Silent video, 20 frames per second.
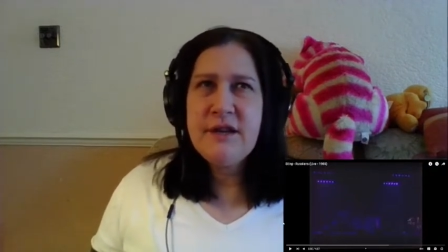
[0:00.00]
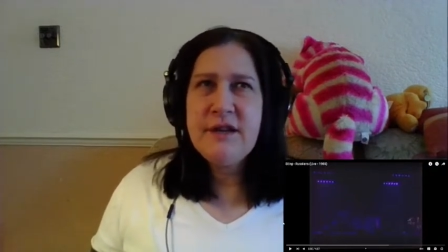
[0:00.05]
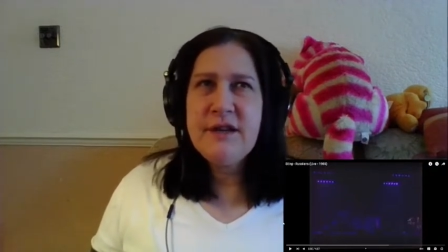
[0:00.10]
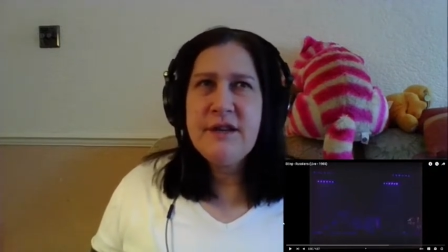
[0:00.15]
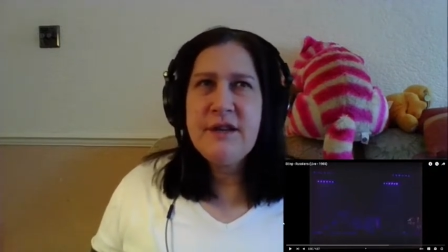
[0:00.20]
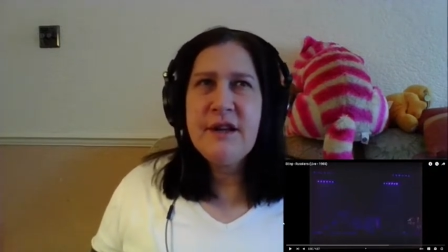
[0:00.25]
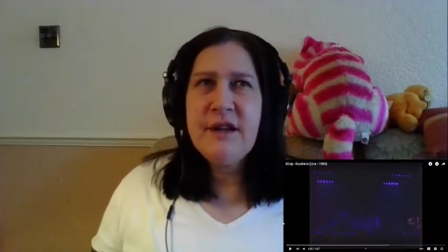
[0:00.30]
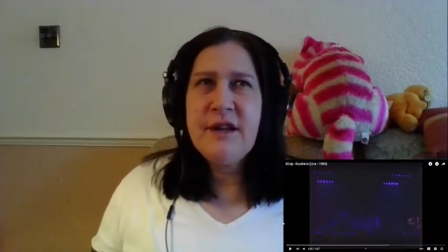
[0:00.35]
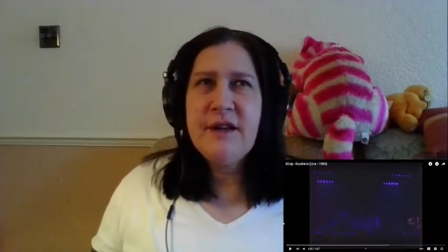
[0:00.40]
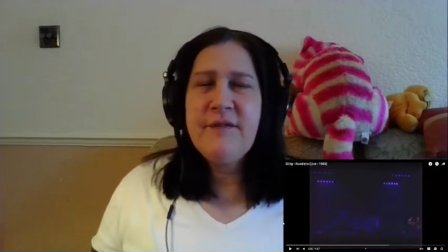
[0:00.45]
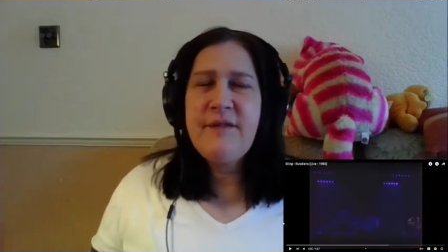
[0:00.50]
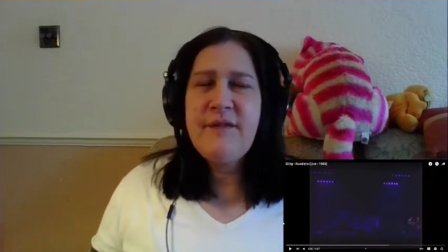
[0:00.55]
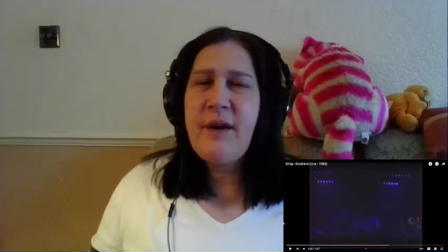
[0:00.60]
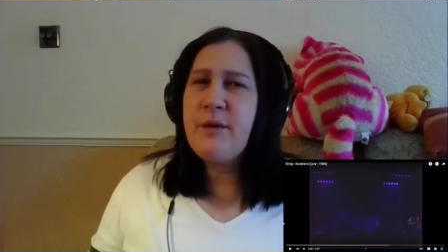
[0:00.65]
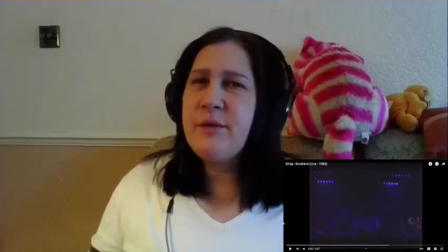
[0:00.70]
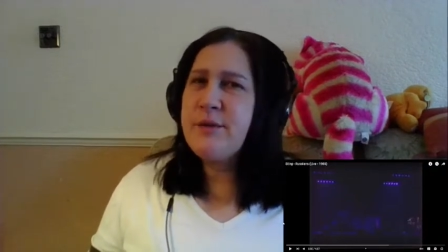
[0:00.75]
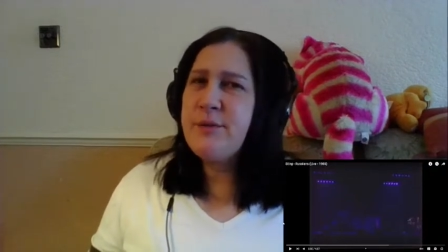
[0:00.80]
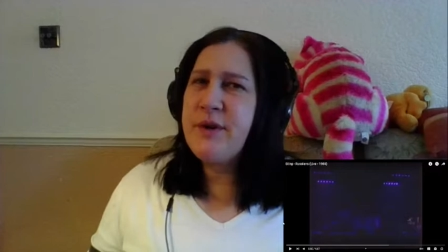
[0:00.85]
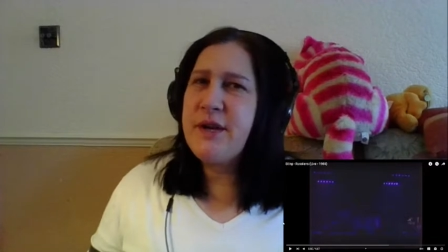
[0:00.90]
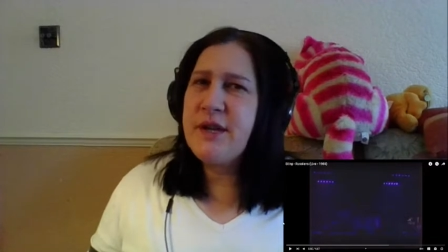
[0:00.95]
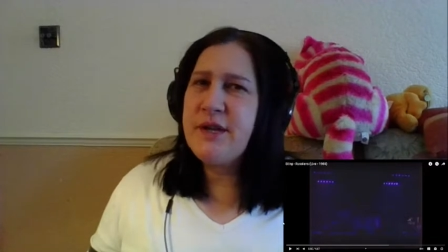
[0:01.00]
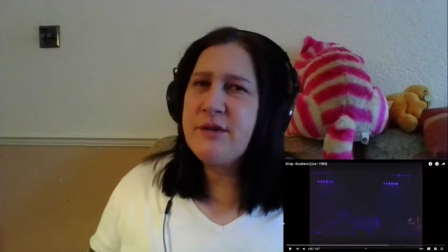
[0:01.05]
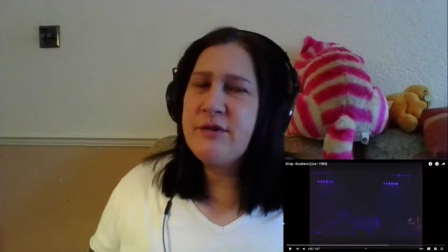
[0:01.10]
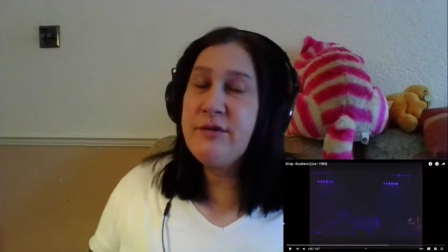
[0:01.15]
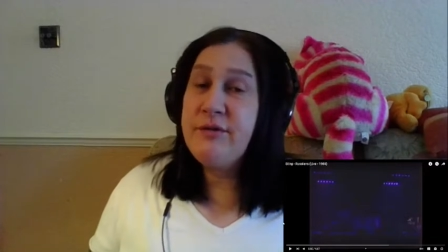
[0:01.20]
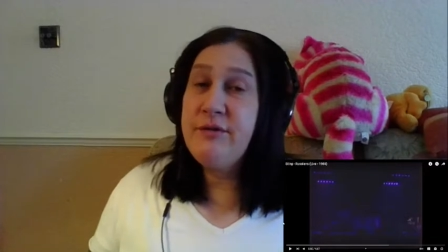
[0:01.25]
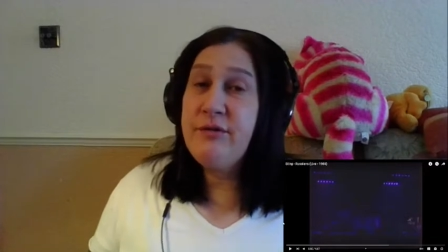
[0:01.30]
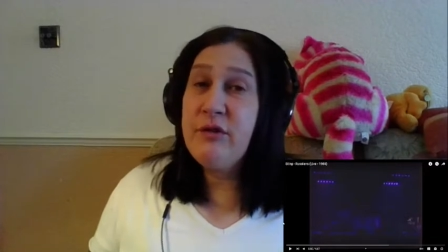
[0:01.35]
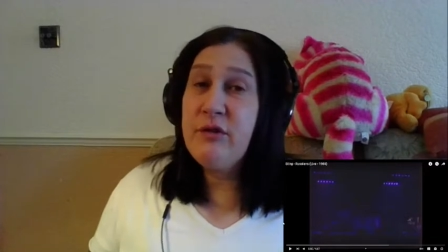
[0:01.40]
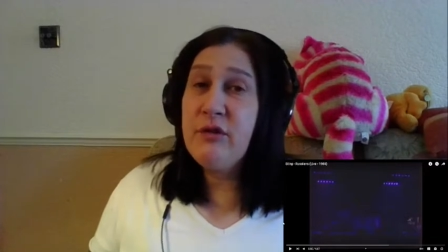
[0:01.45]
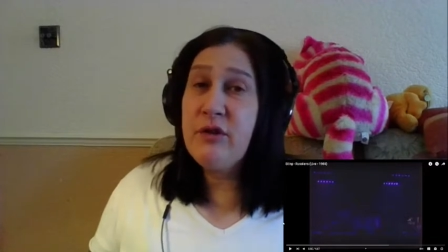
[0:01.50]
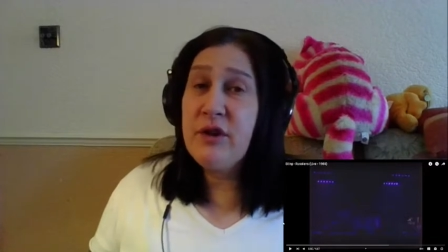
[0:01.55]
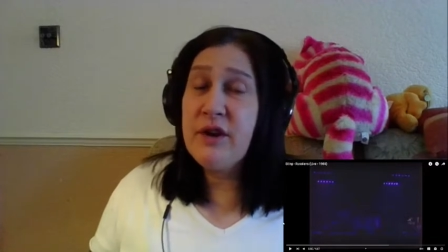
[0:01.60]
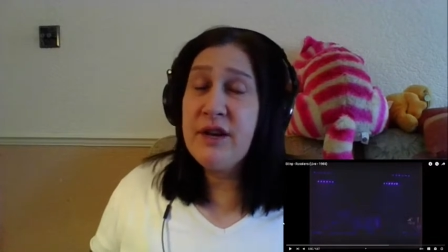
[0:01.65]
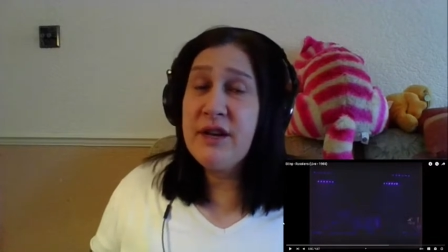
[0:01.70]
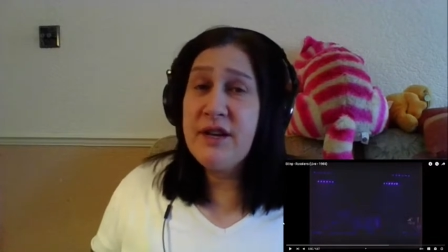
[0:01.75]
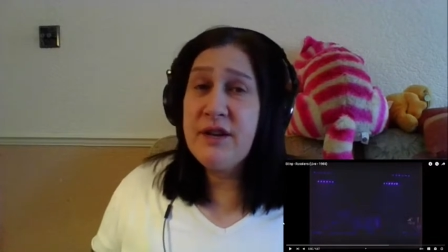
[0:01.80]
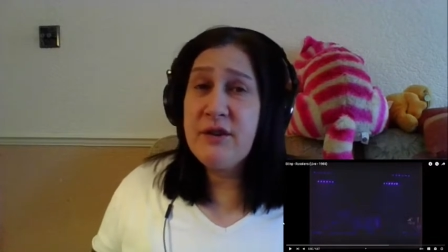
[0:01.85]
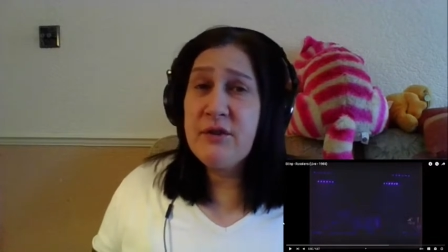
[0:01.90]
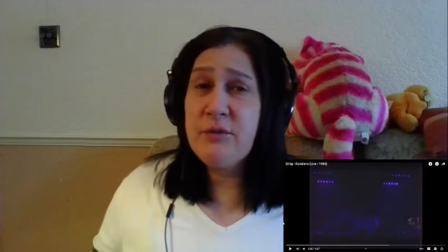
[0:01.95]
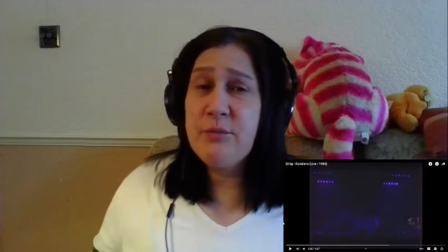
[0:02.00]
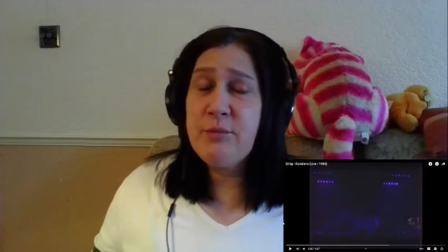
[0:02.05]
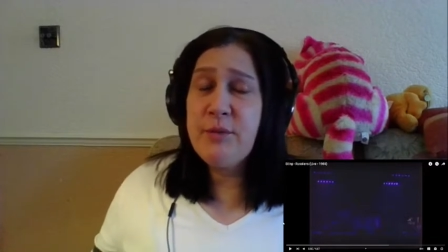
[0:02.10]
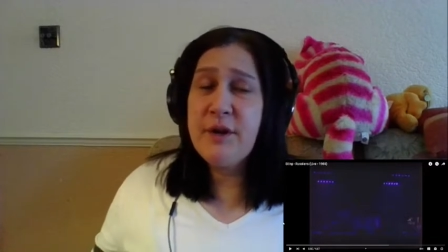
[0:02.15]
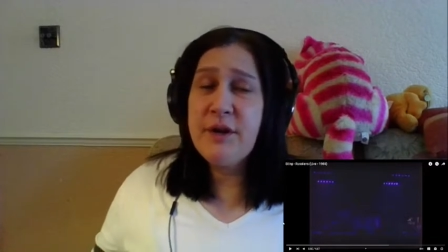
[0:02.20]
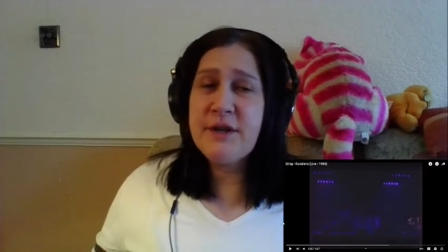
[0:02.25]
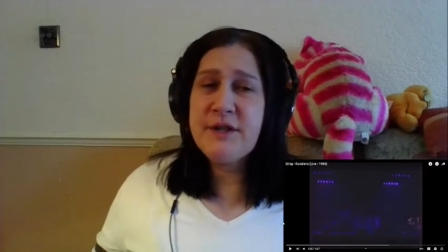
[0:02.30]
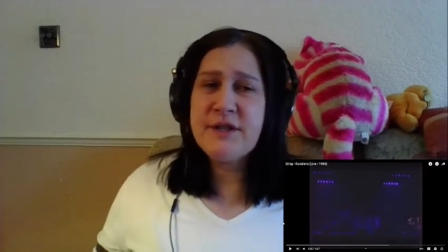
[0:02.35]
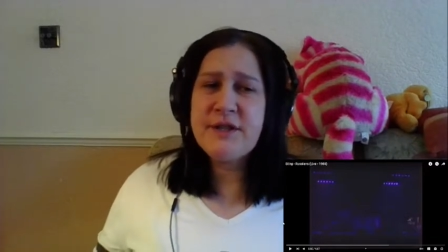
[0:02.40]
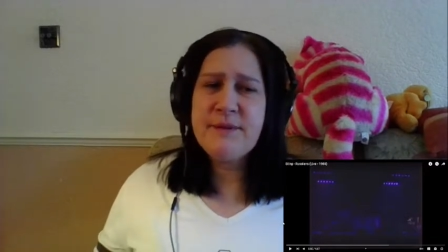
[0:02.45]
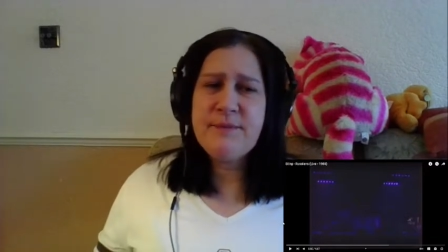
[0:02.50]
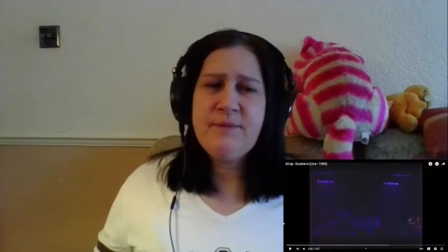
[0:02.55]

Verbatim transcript: and that was beginning to fall a little, but